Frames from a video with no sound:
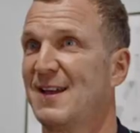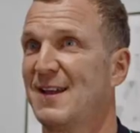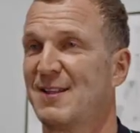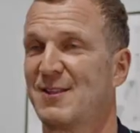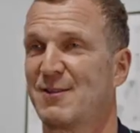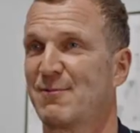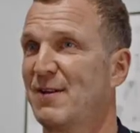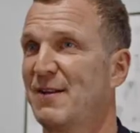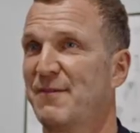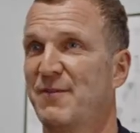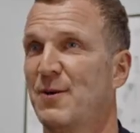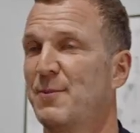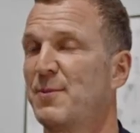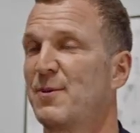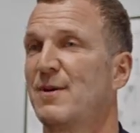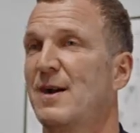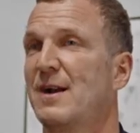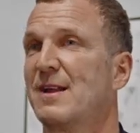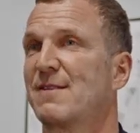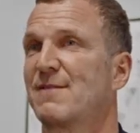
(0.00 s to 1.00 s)
Sharif
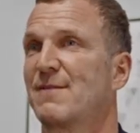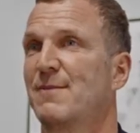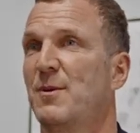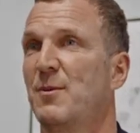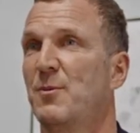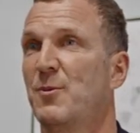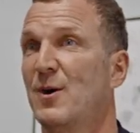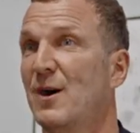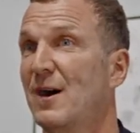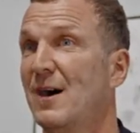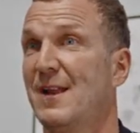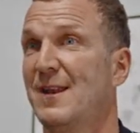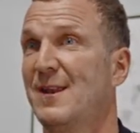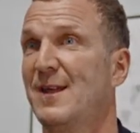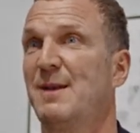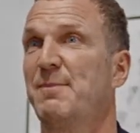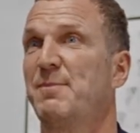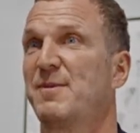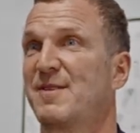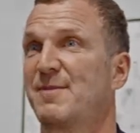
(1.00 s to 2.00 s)
operates from a what I
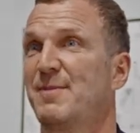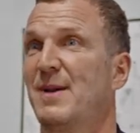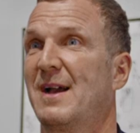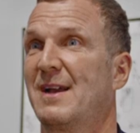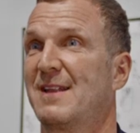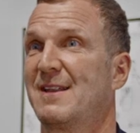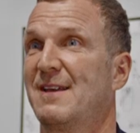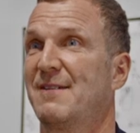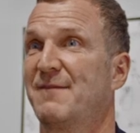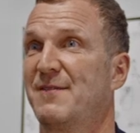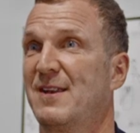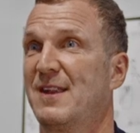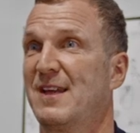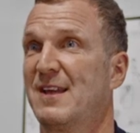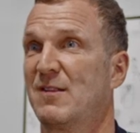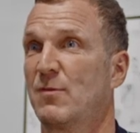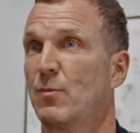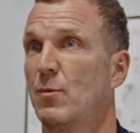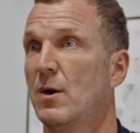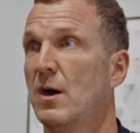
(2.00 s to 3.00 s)
need perspective and
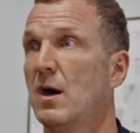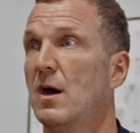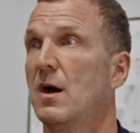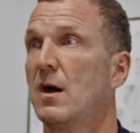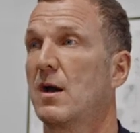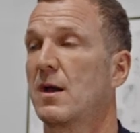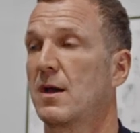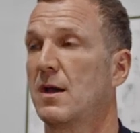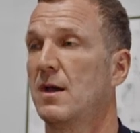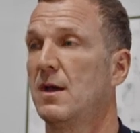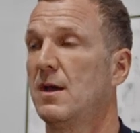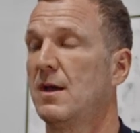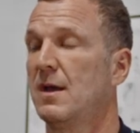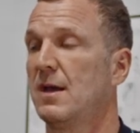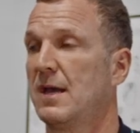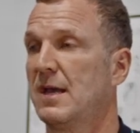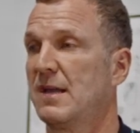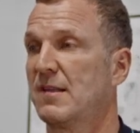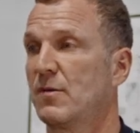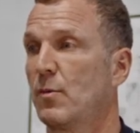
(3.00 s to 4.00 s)
his work
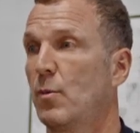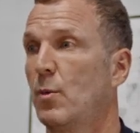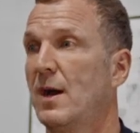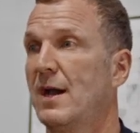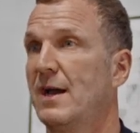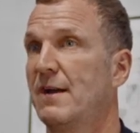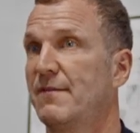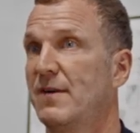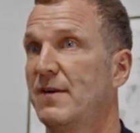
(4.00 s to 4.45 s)
is a way of